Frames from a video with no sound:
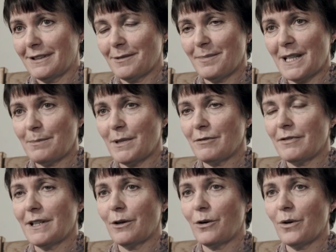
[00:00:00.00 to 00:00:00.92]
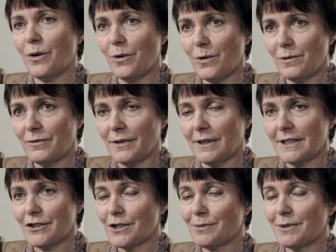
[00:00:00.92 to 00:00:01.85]
It made me feel awful.
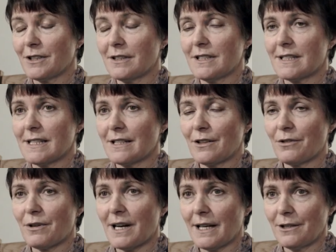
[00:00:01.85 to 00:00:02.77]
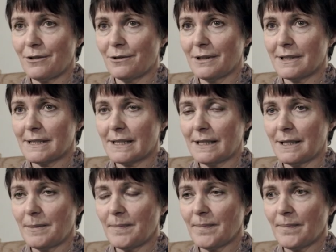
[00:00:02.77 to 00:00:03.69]
I just wanted to sit and cry all the
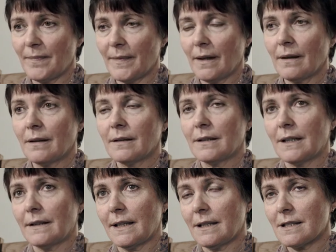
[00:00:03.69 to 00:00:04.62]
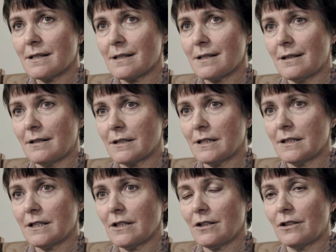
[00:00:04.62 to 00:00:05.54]
time. And then I
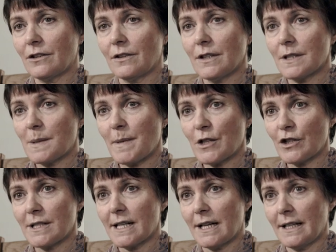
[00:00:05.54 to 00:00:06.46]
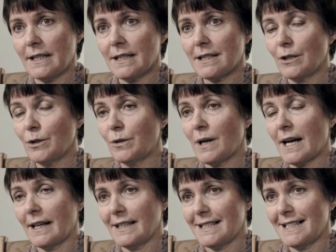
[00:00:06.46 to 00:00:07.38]
started on a special diet, low
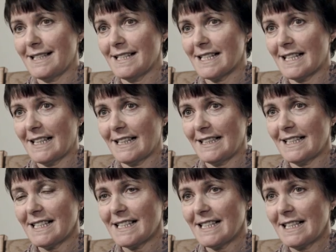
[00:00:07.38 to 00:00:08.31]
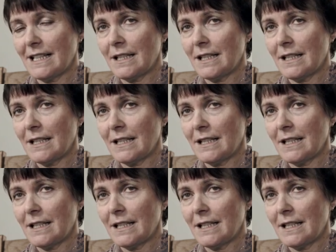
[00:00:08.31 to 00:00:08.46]
iodine diet.